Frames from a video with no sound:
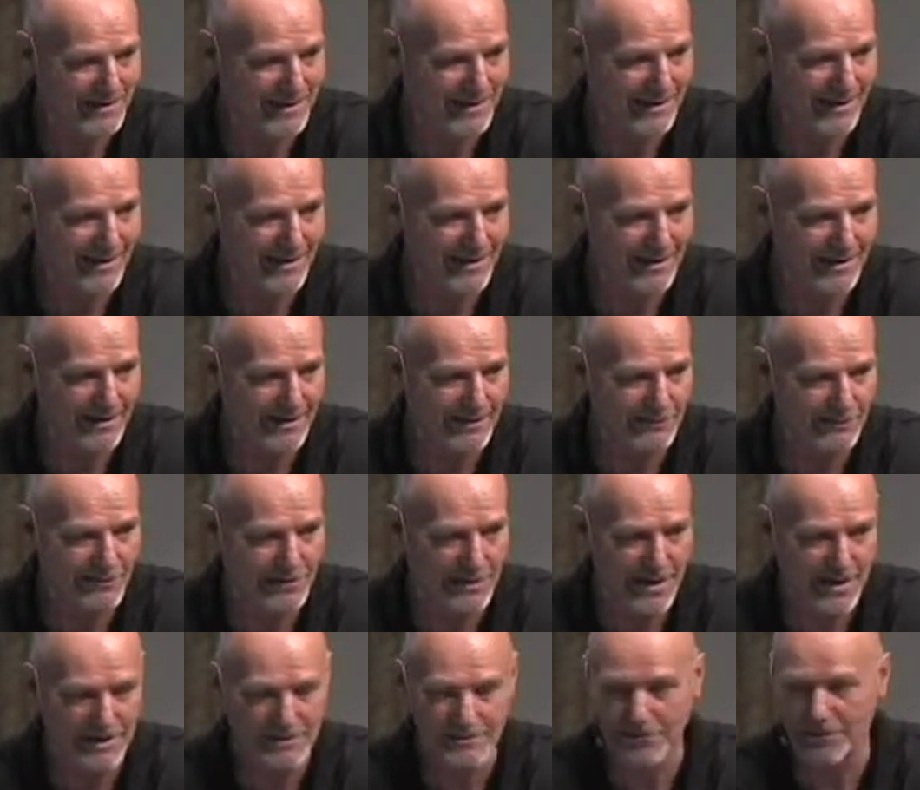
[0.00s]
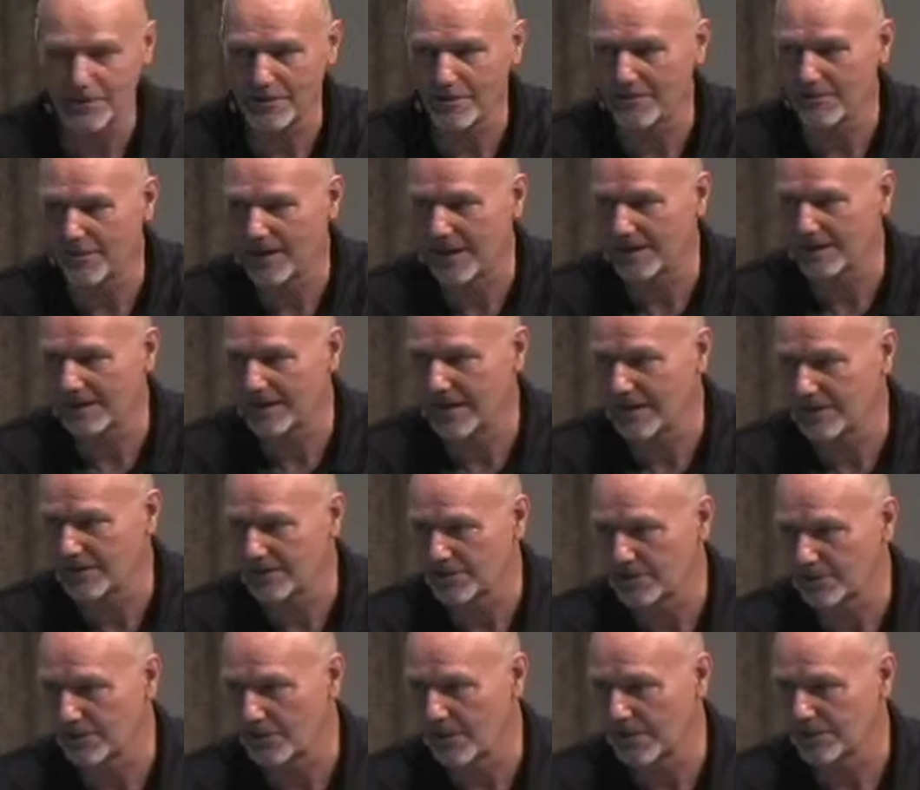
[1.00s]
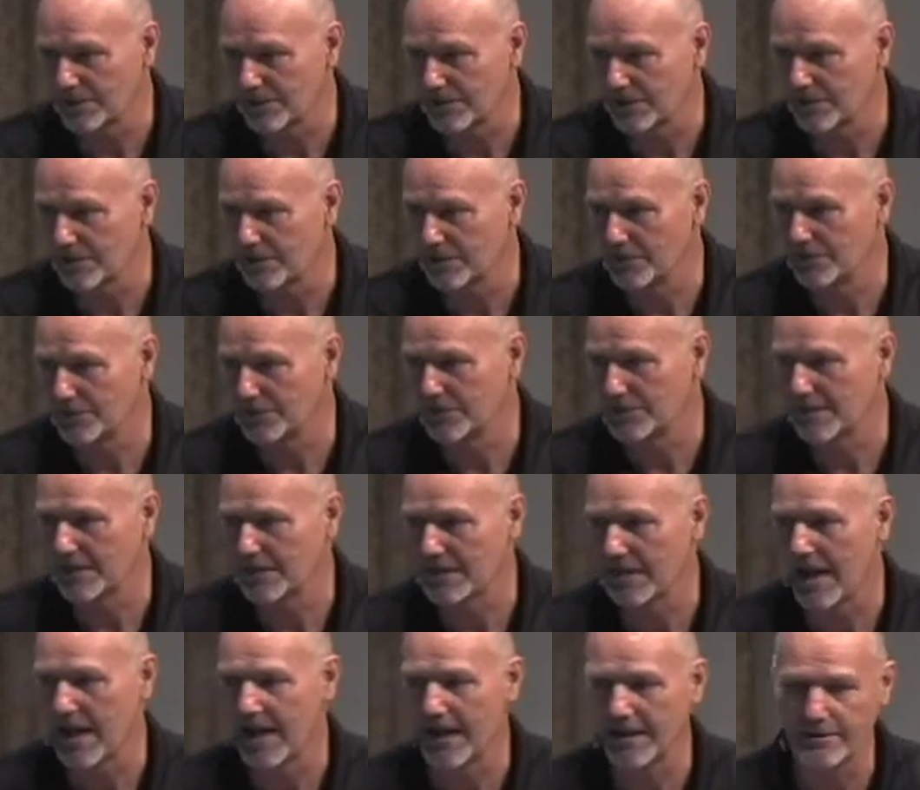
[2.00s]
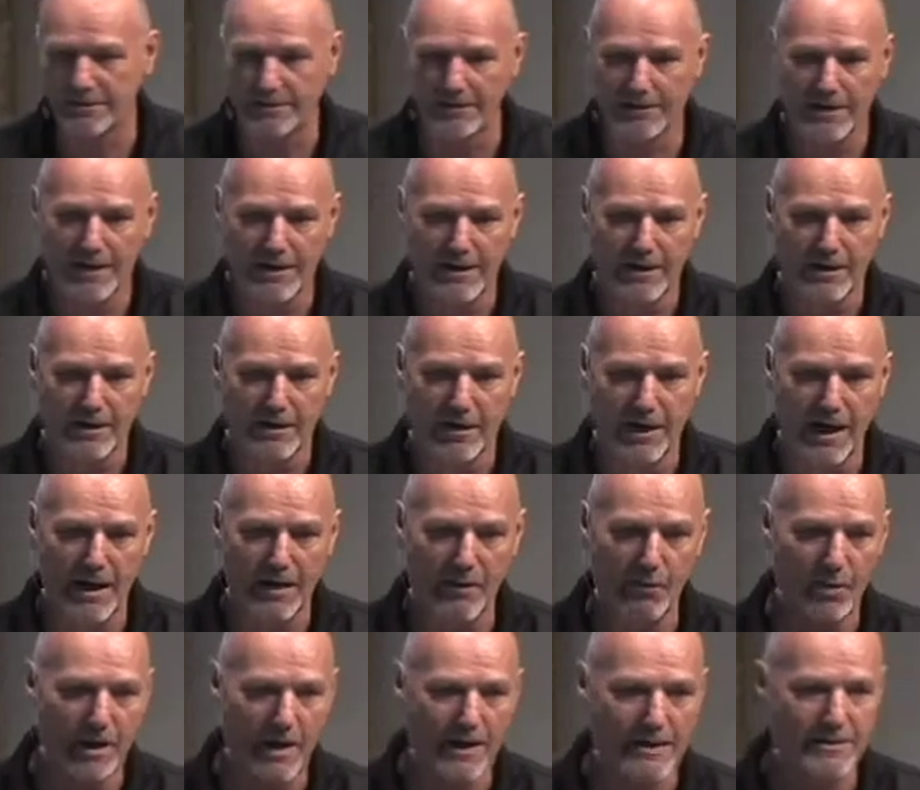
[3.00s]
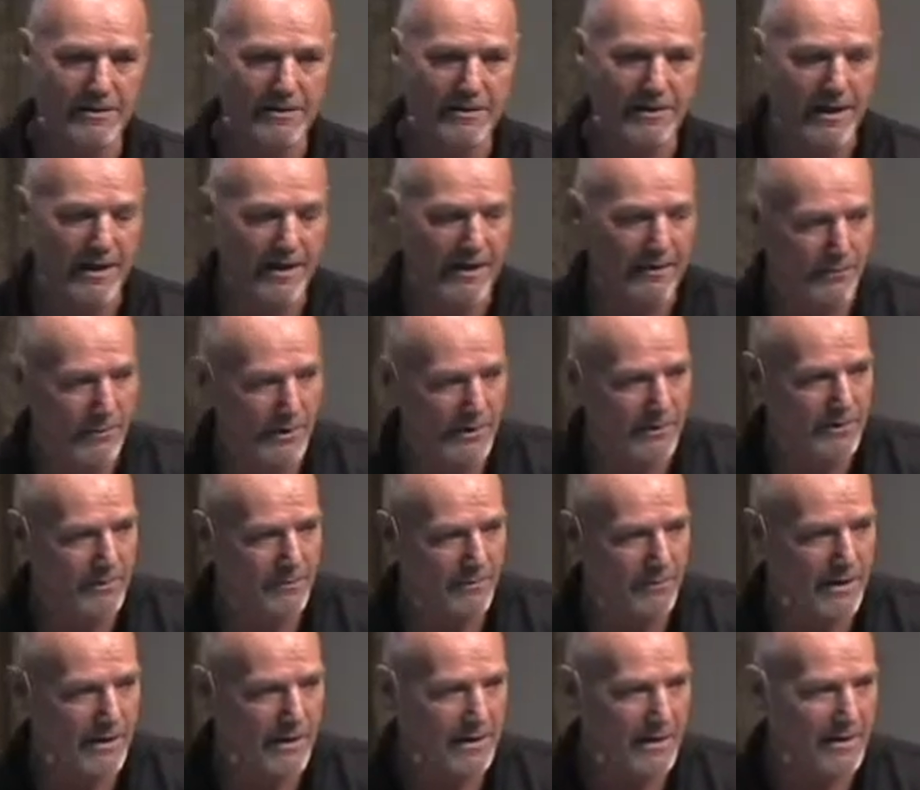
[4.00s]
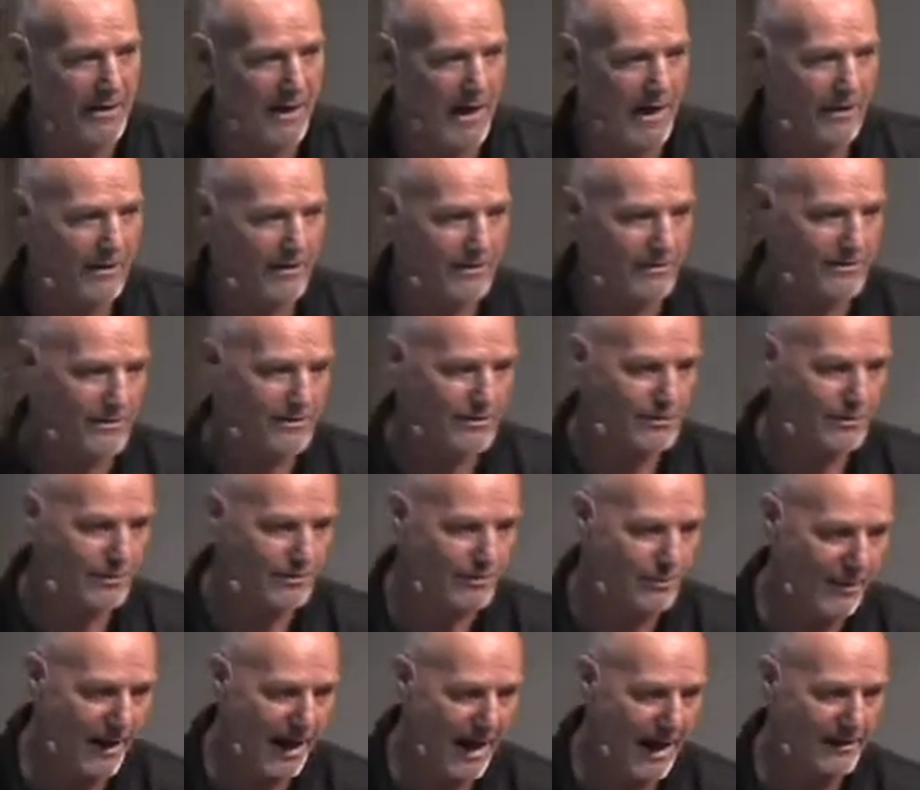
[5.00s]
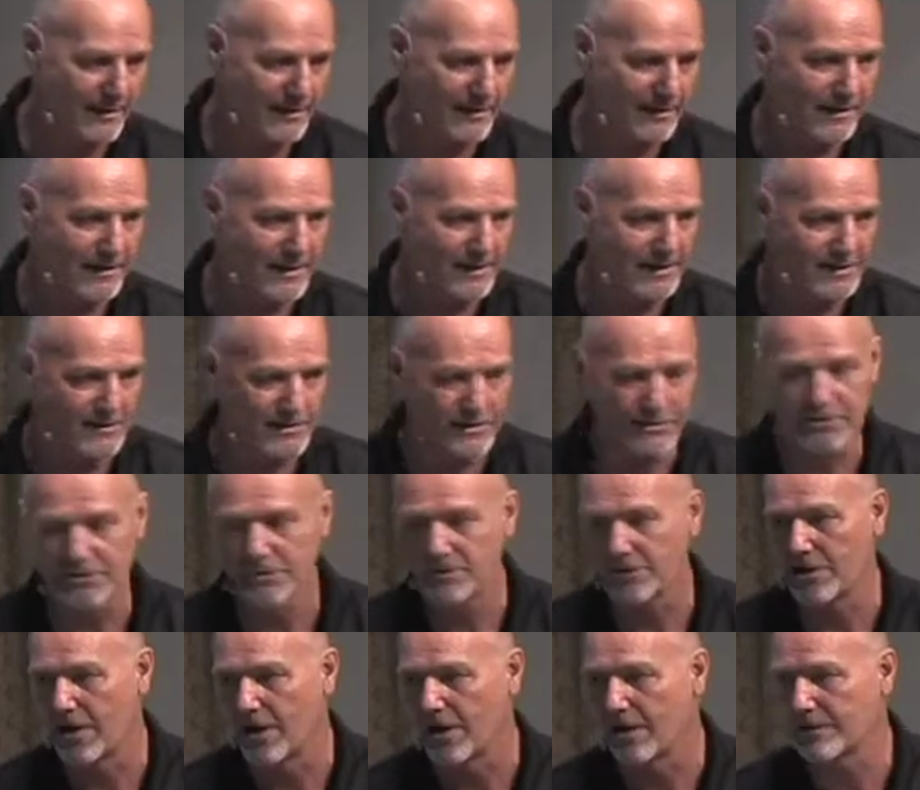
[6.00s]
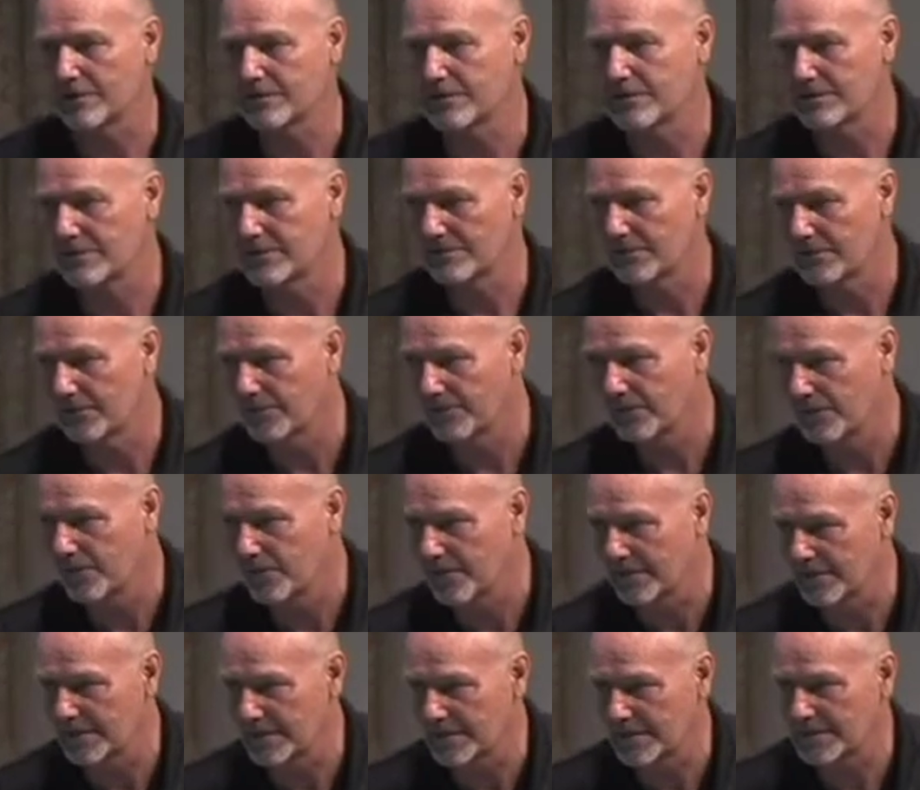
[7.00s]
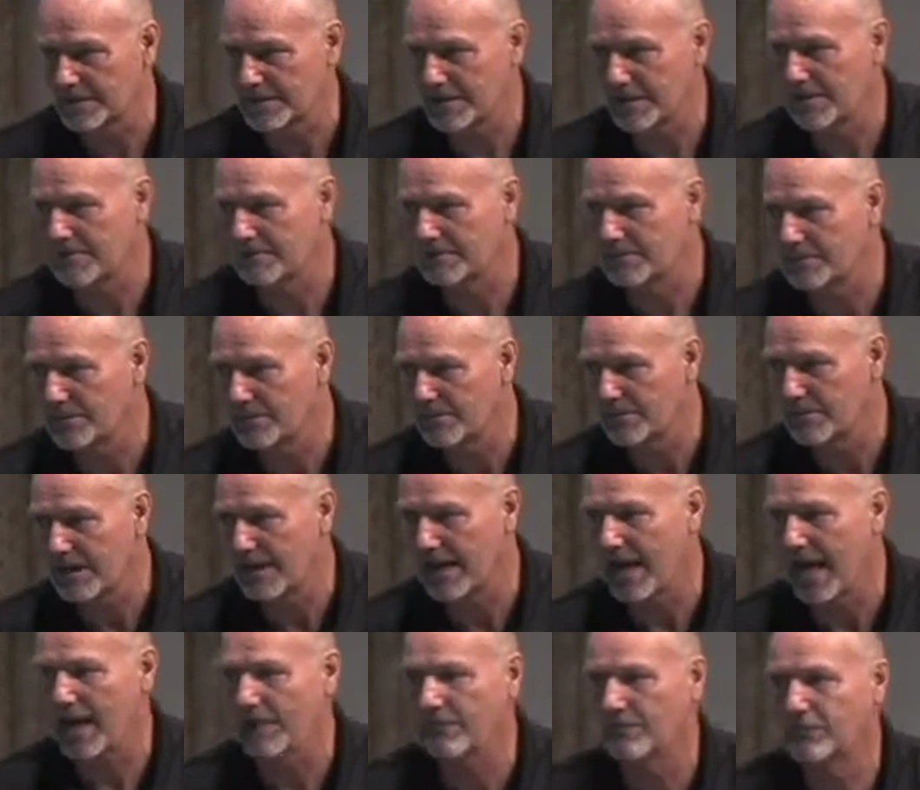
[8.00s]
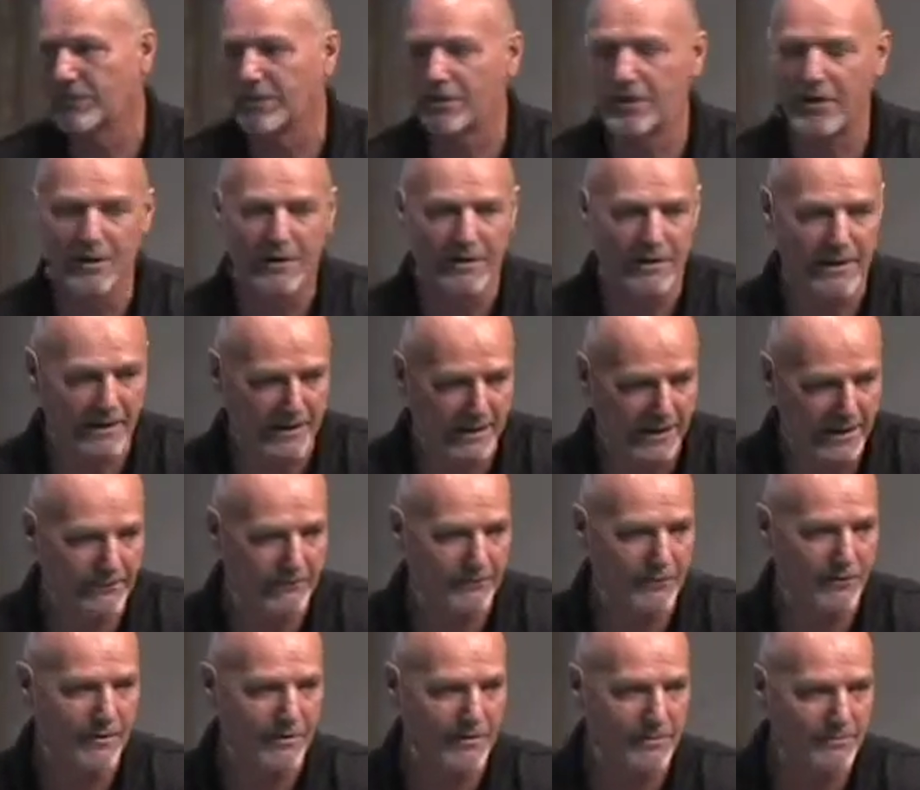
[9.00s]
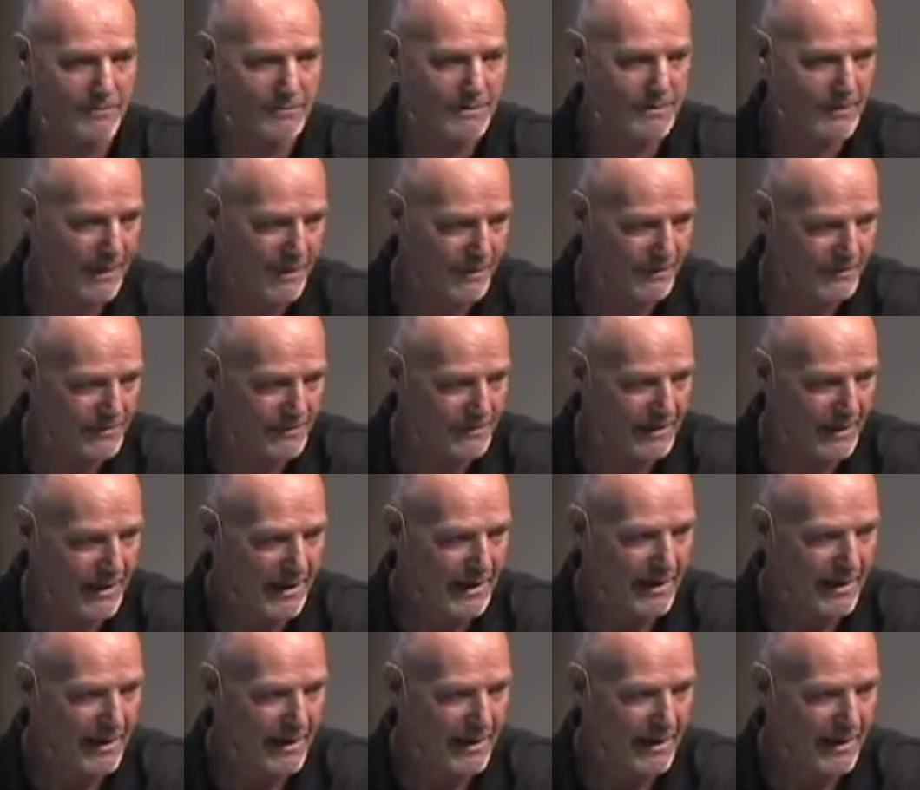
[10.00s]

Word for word: Uh, if you're not sure about that, just watch the news at night or uh, watch uh, multi-million dollar super athletes or stars and so forth that seem to be have it all and live for themselves,